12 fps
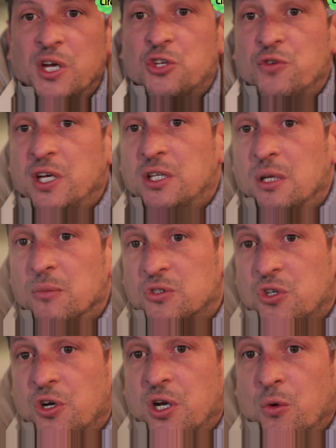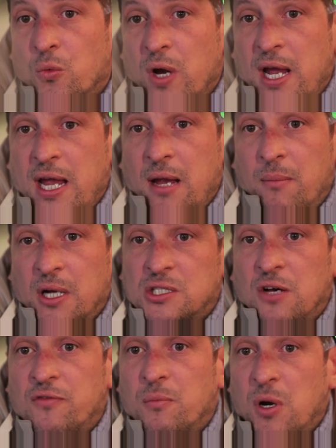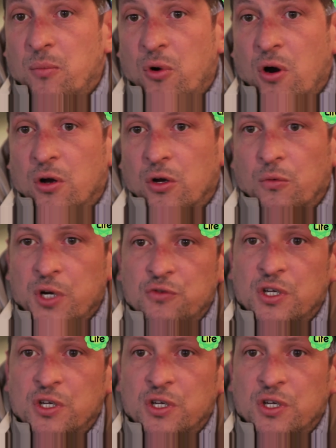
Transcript: we treat them a certain way, myself and my partner,